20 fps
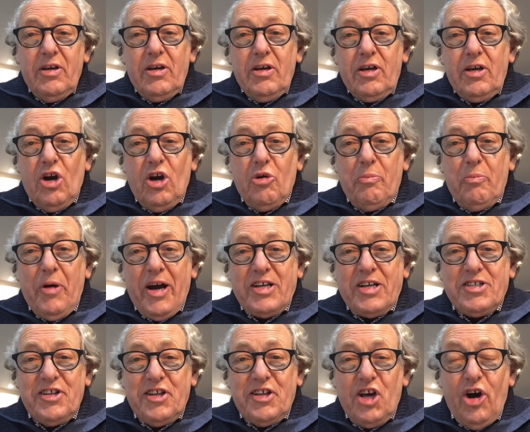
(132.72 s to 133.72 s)
go back
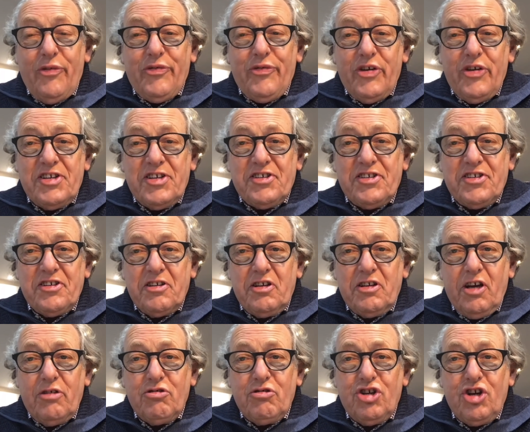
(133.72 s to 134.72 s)
to the office and
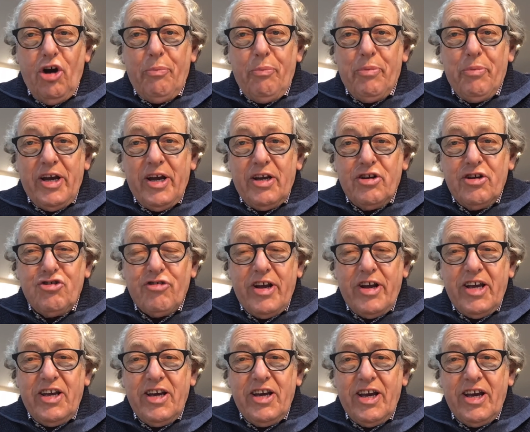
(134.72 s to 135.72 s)
go shopping and
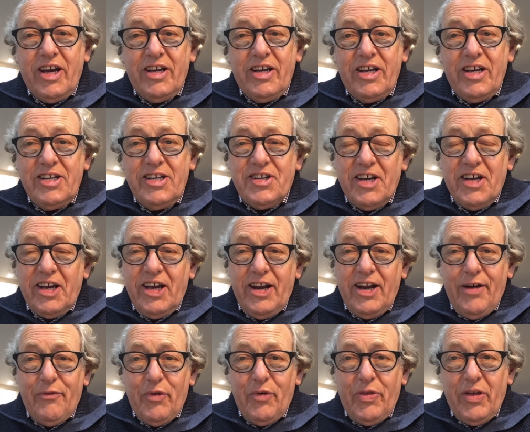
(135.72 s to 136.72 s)
drinking and eating and
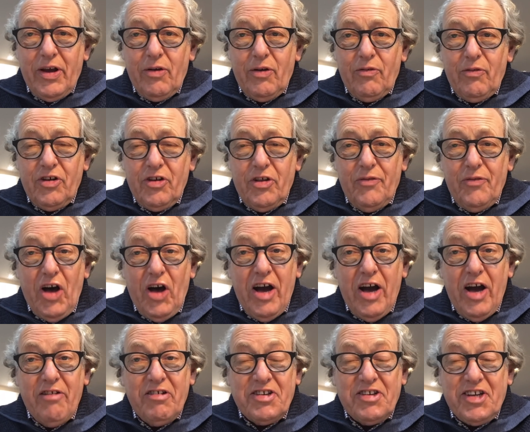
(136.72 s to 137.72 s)
everything. So the
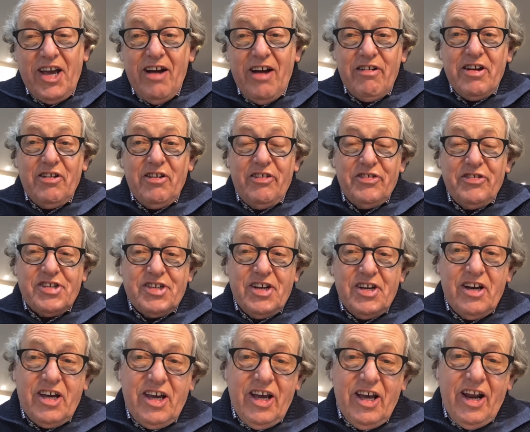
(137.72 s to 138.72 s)
virus carried on
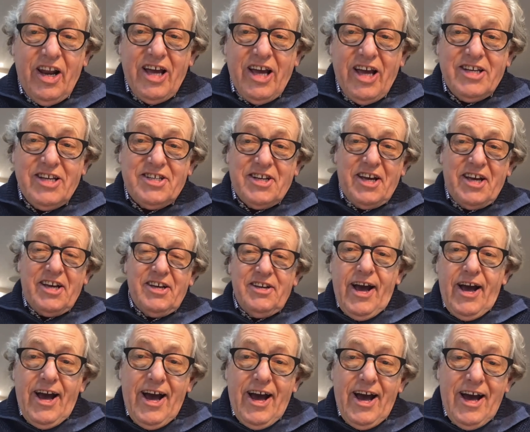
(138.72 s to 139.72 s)
circulating.
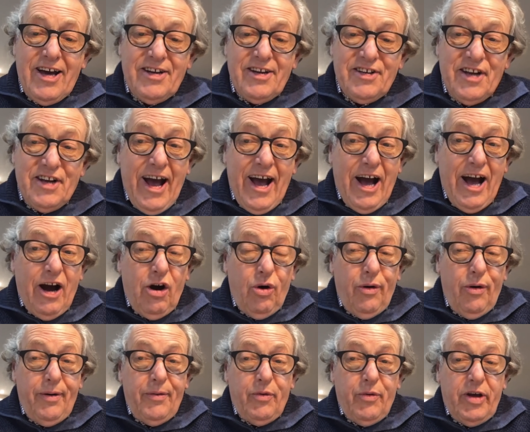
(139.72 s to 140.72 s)
And now
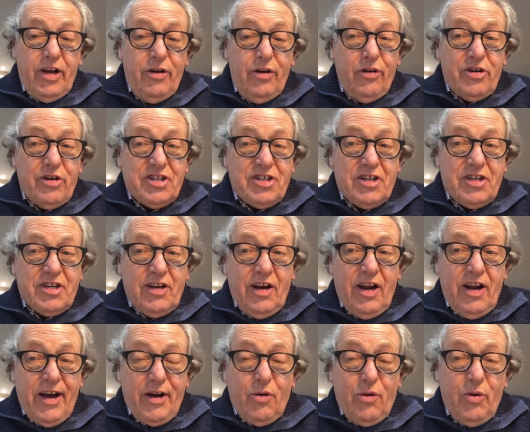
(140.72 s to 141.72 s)
it looks
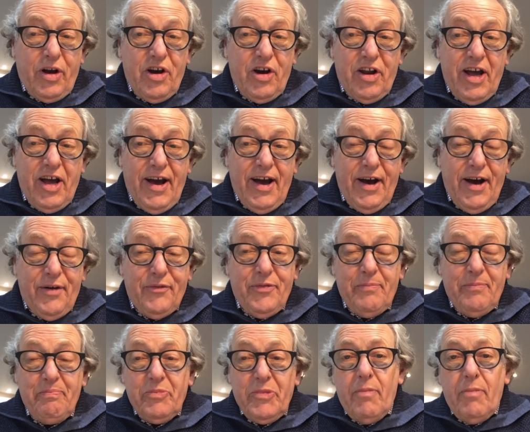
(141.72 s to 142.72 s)
like we're going to have
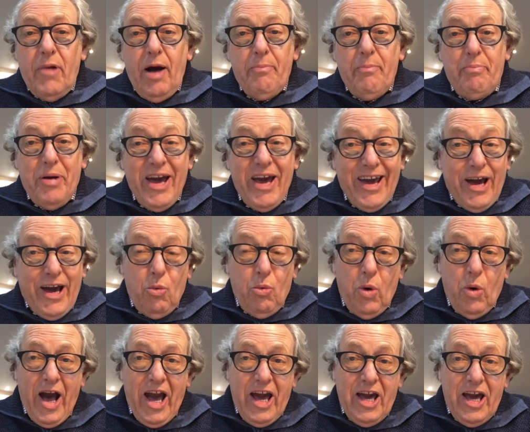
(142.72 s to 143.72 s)
a bigger
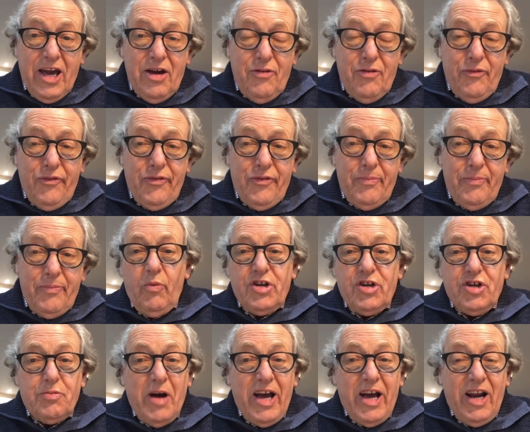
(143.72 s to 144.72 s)
wave,
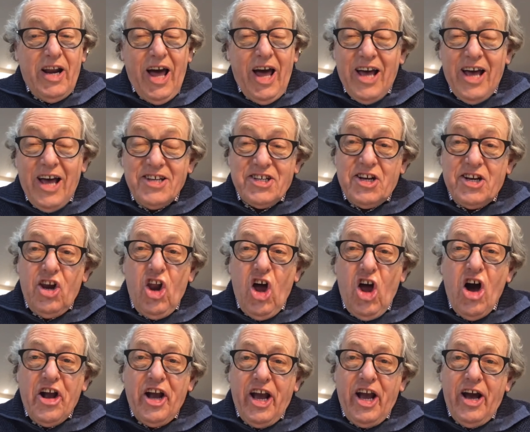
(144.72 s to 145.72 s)
which may last
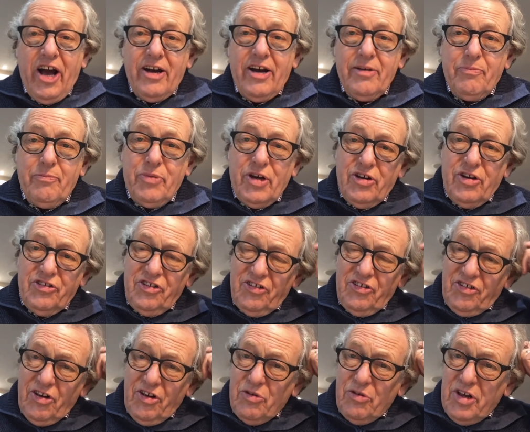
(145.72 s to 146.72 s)
longer because
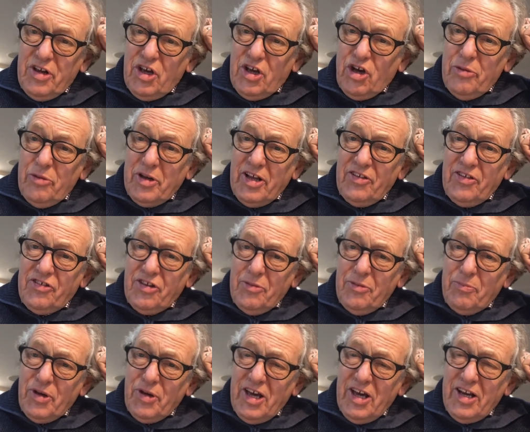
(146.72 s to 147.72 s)
it's only coming into the
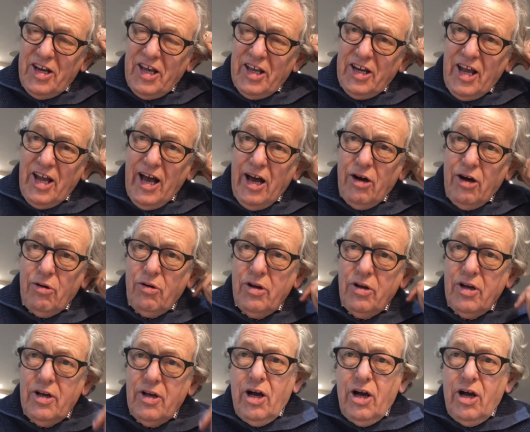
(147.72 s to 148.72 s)
beginning now
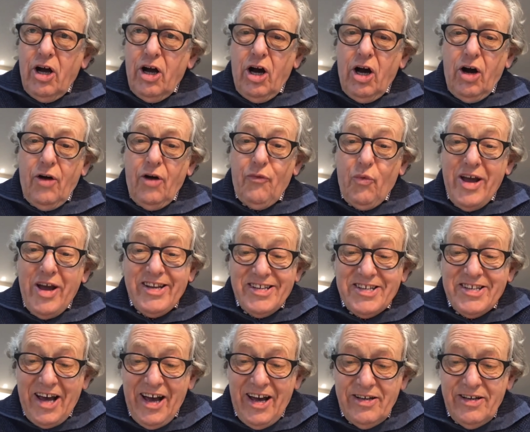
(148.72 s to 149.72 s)
of
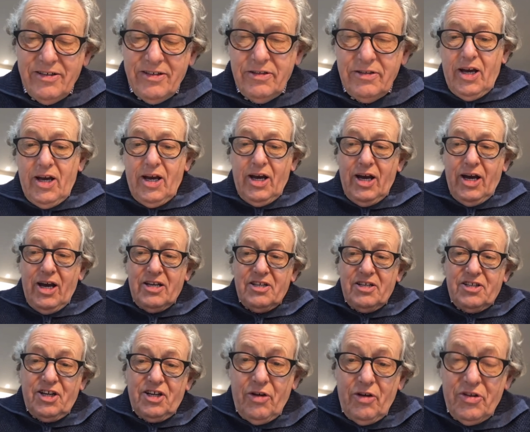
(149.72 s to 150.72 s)
winter.
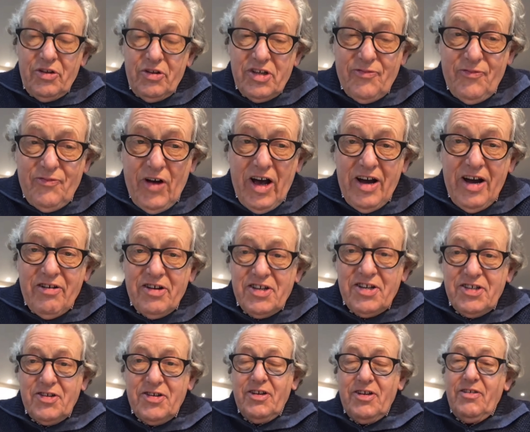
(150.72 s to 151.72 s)
And, you know, this
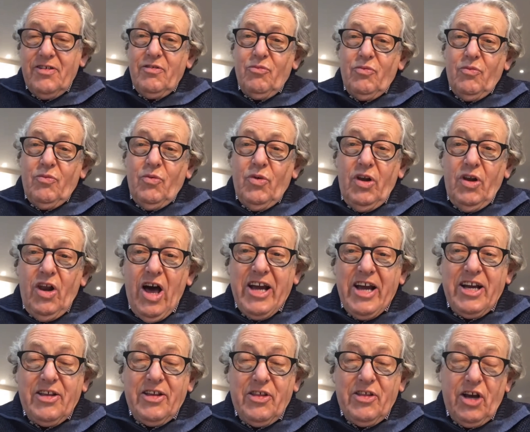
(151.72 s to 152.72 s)
virus will
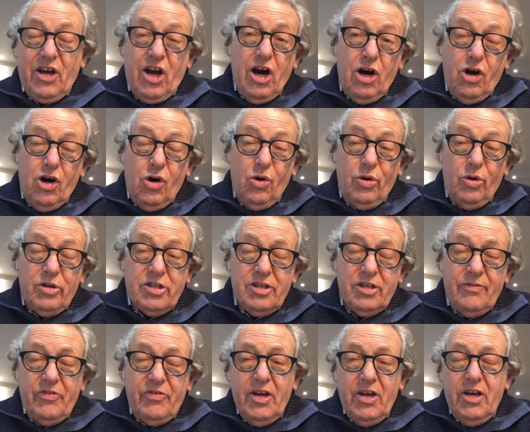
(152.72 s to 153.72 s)
like the cold,
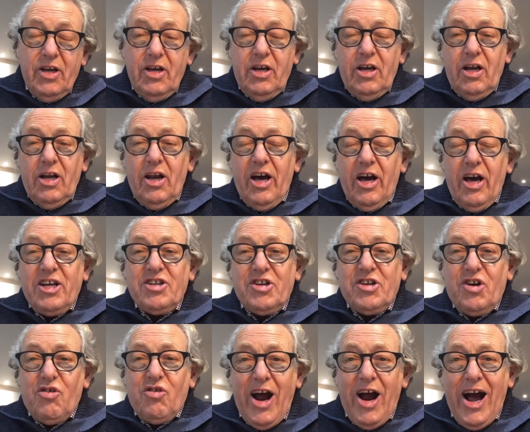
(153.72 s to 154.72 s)
likes
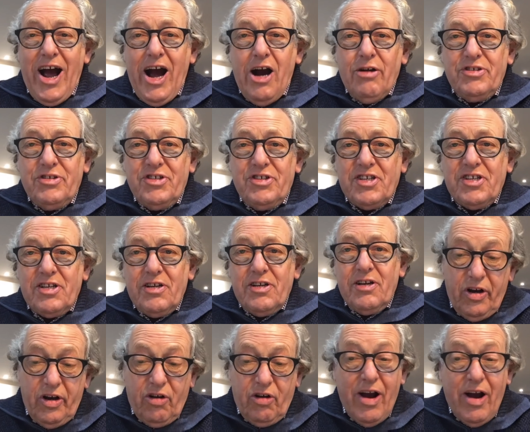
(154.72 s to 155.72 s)
crowds,
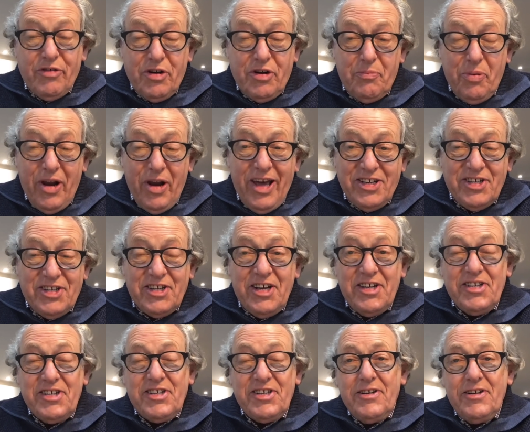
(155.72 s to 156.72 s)
crowded
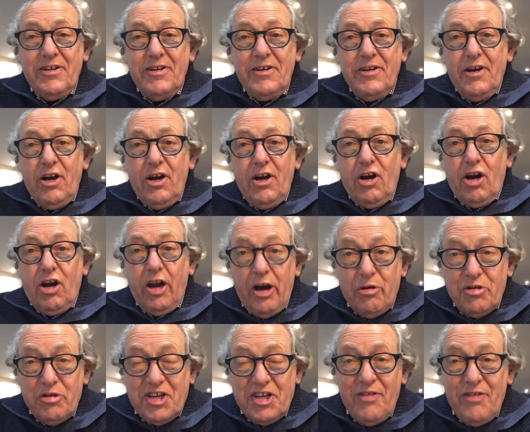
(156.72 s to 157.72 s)
places,
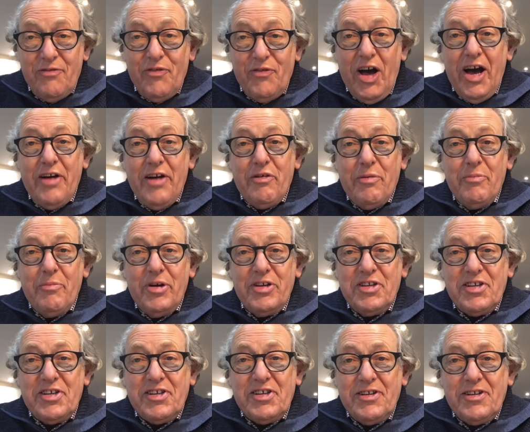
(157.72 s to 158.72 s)
closed
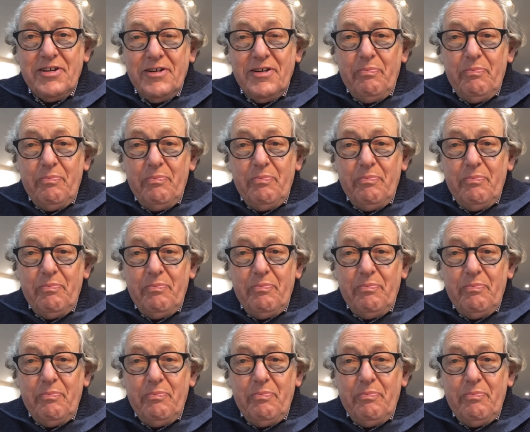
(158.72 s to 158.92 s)
environments,